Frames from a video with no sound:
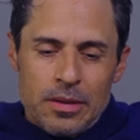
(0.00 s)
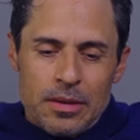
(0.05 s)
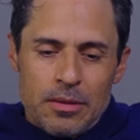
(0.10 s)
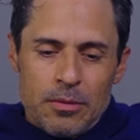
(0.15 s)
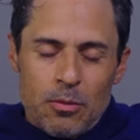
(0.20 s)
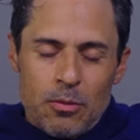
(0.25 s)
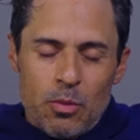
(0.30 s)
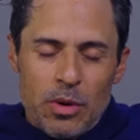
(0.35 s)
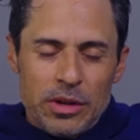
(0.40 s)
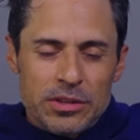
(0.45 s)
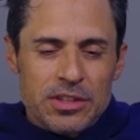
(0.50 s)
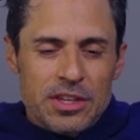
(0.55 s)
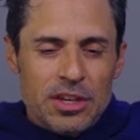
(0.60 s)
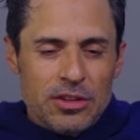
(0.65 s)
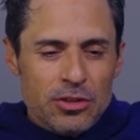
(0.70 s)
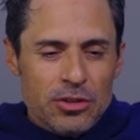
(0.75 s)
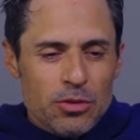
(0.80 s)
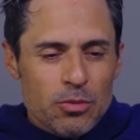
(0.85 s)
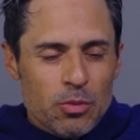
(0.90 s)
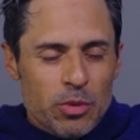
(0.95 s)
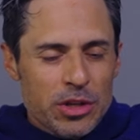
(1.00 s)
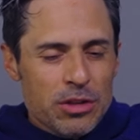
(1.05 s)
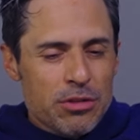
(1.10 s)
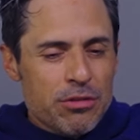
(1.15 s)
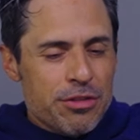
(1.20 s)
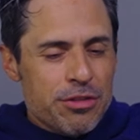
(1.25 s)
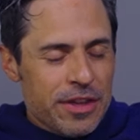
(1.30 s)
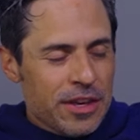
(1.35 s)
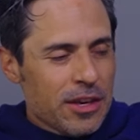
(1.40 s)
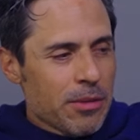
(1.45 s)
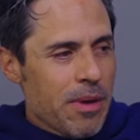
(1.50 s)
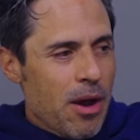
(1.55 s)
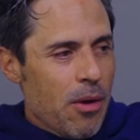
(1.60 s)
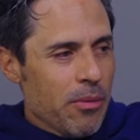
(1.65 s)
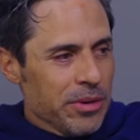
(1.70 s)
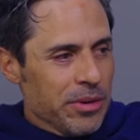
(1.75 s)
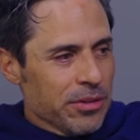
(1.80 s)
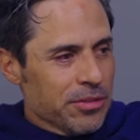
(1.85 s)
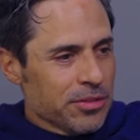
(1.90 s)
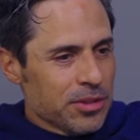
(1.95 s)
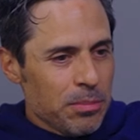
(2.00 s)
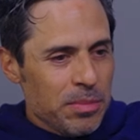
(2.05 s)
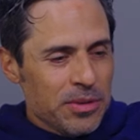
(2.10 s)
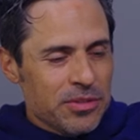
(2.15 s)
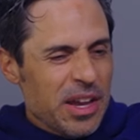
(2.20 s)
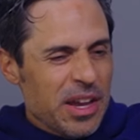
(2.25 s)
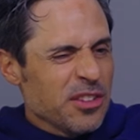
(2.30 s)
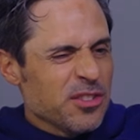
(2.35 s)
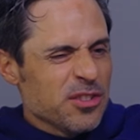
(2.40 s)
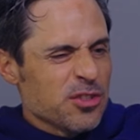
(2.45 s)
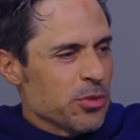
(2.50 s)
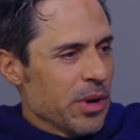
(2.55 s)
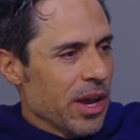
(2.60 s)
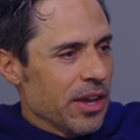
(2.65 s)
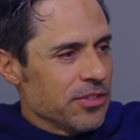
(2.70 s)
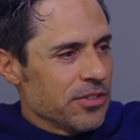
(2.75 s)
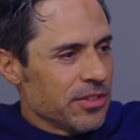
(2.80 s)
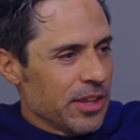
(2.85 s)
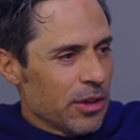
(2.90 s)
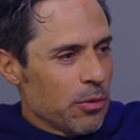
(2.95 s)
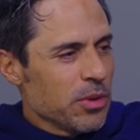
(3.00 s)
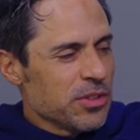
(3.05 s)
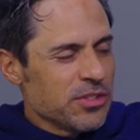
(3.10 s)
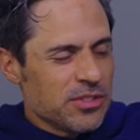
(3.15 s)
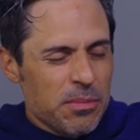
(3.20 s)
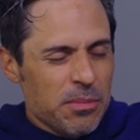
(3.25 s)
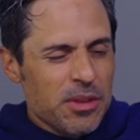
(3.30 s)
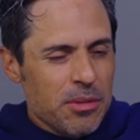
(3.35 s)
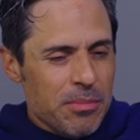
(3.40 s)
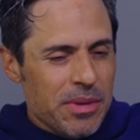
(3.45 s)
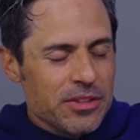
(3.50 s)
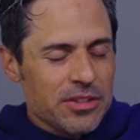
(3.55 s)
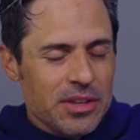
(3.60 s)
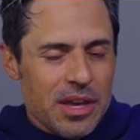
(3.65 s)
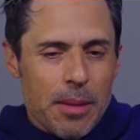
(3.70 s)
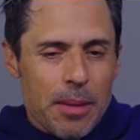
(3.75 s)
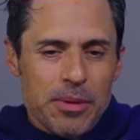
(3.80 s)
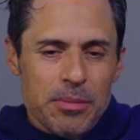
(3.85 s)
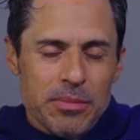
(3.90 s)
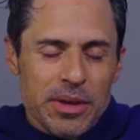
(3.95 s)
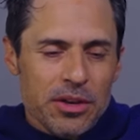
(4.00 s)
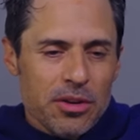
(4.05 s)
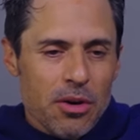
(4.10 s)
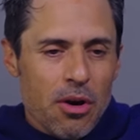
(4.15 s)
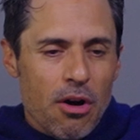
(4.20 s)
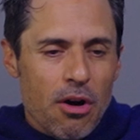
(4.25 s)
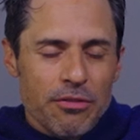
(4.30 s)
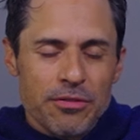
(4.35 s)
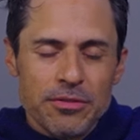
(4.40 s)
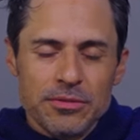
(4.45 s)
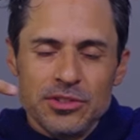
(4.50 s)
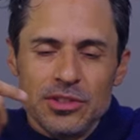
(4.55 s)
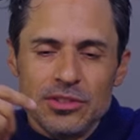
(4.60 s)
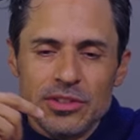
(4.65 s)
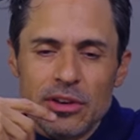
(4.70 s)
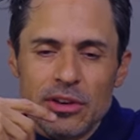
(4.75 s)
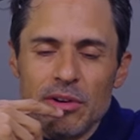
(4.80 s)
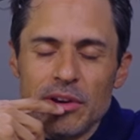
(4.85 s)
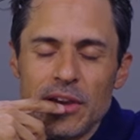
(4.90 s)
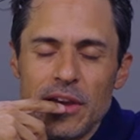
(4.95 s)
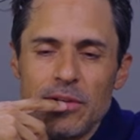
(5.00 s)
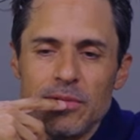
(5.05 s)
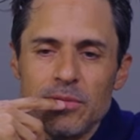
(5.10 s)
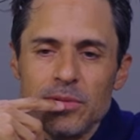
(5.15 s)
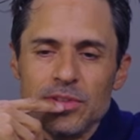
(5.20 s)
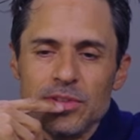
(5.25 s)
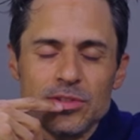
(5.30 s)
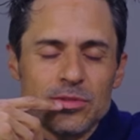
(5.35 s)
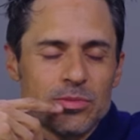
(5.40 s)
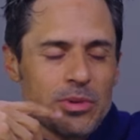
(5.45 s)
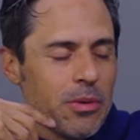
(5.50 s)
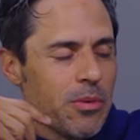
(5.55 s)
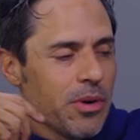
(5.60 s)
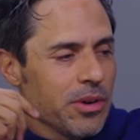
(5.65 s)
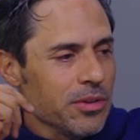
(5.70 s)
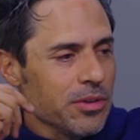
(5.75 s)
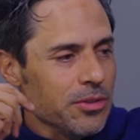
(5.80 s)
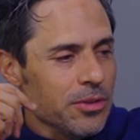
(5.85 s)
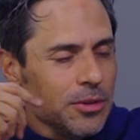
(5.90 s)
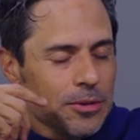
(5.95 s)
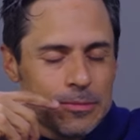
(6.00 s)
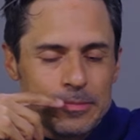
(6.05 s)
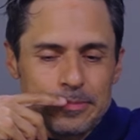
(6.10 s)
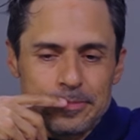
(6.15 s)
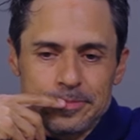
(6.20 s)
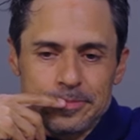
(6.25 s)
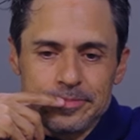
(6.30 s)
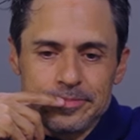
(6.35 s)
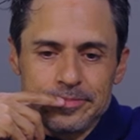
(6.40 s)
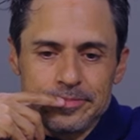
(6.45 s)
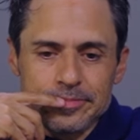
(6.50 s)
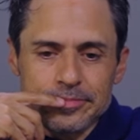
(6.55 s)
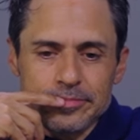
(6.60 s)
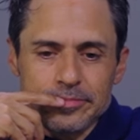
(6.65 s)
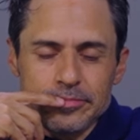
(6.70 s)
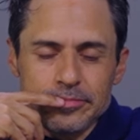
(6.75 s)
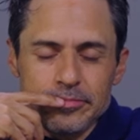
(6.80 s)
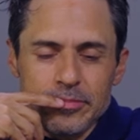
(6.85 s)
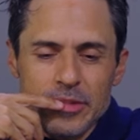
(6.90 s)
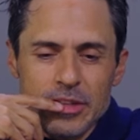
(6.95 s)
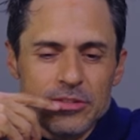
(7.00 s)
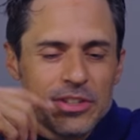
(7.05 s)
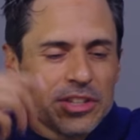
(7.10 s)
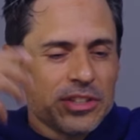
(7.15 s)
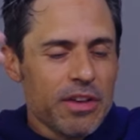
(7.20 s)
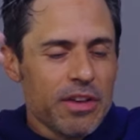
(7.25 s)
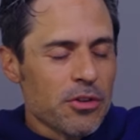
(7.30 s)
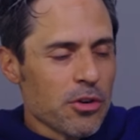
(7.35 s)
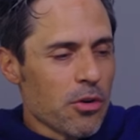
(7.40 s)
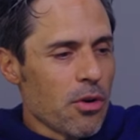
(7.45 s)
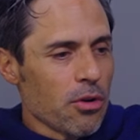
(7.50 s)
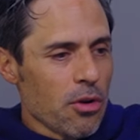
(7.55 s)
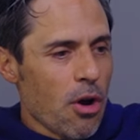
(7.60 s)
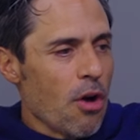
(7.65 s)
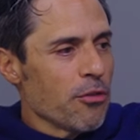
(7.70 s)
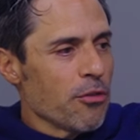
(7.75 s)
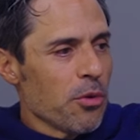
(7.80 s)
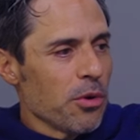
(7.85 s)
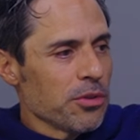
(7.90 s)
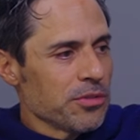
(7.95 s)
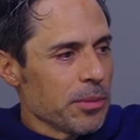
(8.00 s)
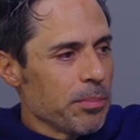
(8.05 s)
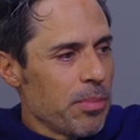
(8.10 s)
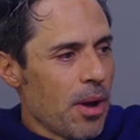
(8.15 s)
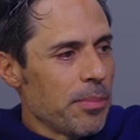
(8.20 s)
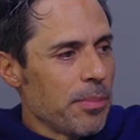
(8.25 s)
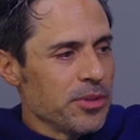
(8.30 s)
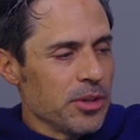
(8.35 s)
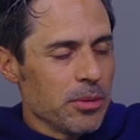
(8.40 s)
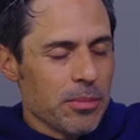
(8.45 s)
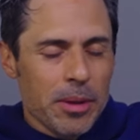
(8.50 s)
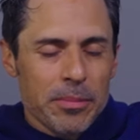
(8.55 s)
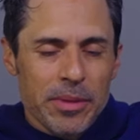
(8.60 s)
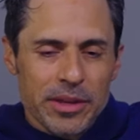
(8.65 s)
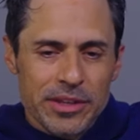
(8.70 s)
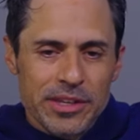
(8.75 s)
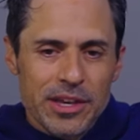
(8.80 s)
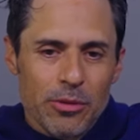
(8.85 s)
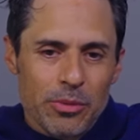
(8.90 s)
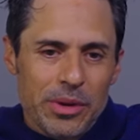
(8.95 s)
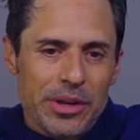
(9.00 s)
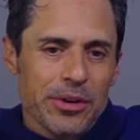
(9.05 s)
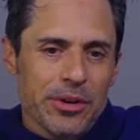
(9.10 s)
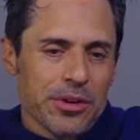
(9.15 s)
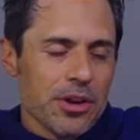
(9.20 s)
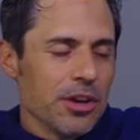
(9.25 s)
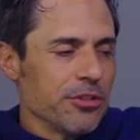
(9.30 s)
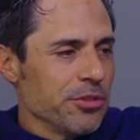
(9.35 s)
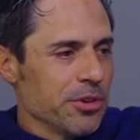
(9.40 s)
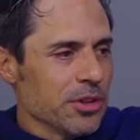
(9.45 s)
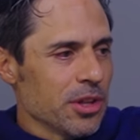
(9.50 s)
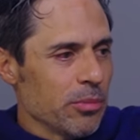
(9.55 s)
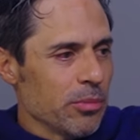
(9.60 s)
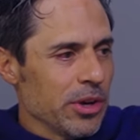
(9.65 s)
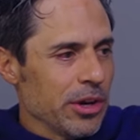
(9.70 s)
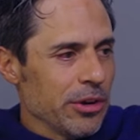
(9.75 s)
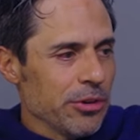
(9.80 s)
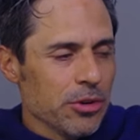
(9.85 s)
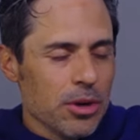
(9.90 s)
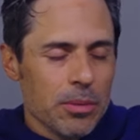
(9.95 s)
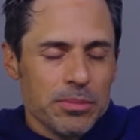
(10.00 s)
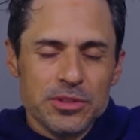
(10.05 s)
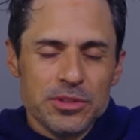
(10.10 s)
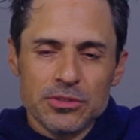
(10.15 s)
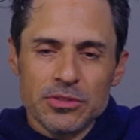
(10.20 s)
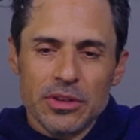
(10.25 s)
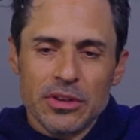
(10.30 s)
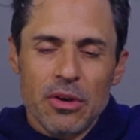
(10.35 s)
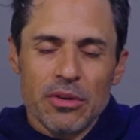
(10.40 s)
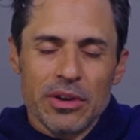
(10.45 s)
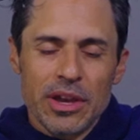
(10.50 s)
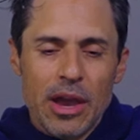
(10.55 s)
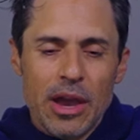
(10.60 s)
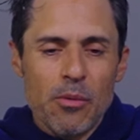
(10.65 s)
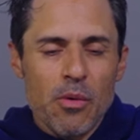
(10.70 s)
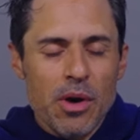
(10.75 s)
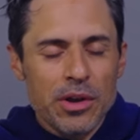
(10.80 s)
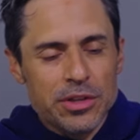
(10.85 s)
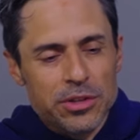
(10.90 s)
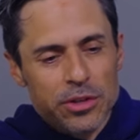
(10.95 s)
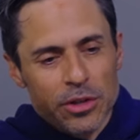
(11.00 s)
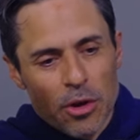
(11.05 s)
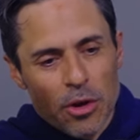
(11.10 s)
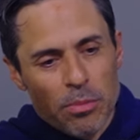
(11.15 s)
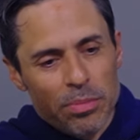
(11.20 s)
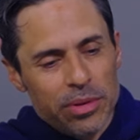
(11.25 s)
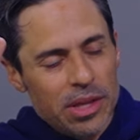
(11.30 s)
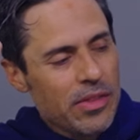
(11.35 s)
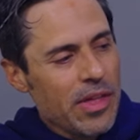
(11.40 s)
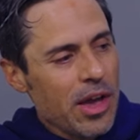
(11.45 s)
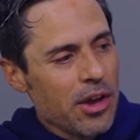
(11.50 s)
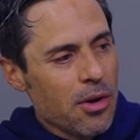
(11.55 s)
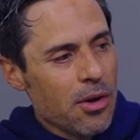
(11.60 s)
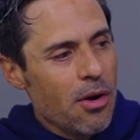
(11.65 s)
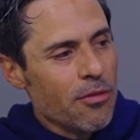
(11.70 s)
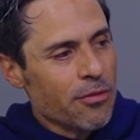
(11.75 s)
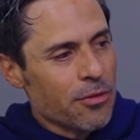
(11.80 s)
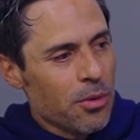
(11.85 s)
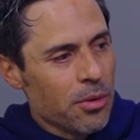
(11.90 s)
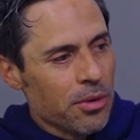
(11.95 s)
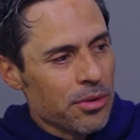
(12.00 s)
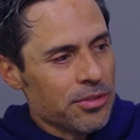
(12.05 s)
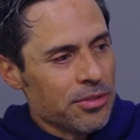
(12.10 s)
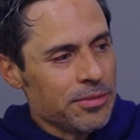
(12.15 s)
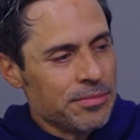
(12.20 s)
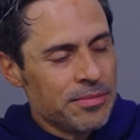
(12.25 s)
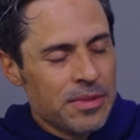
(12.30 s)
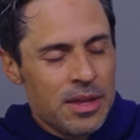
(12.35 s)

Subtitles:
what do you think about when you're asleep besides stress? Like, what's something that makes you happy? I'm like, golf. And she's like, okay, well, this is what I want you to do. It's like, do you have a golf course that pops in your mind? I'm like, yeah, Rainier Country Club where I grew up. She was like, okay, I want you to go play that golf course.